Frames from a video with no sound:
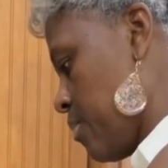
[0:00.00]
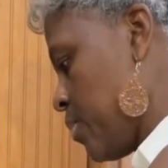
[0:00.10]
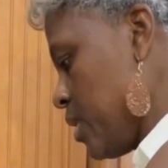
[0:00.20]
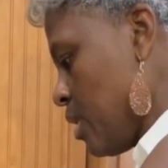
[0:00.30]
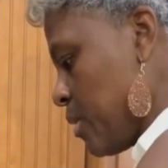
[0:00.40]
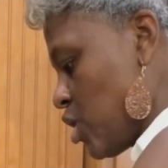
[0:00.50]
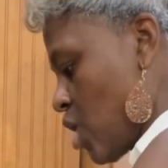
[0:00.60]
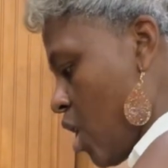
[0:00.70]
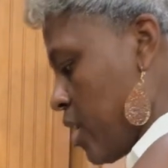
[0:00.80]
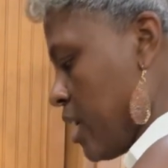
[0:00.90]
Putting the
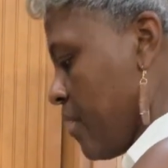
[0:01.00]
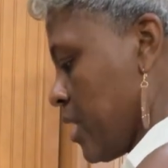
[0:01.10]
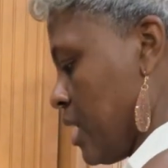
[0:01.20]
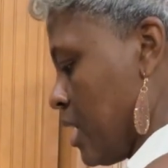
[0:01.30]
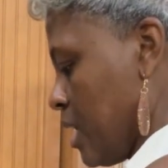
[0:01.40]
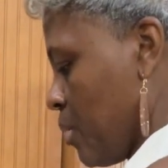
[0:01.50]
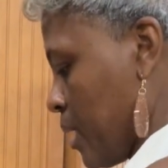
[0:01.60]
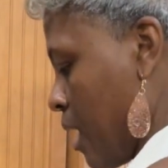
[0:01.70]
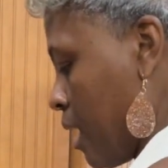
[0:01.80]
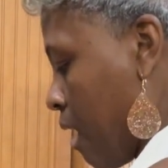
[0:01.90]
majority of it in here, but
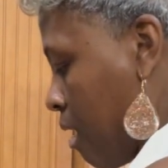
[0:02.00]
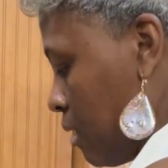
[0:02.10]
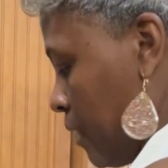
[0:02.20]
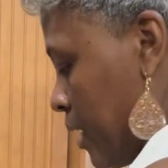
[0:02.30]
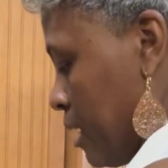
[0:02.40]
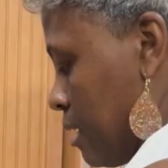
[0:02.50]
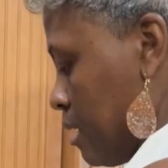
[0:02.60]
not all of it.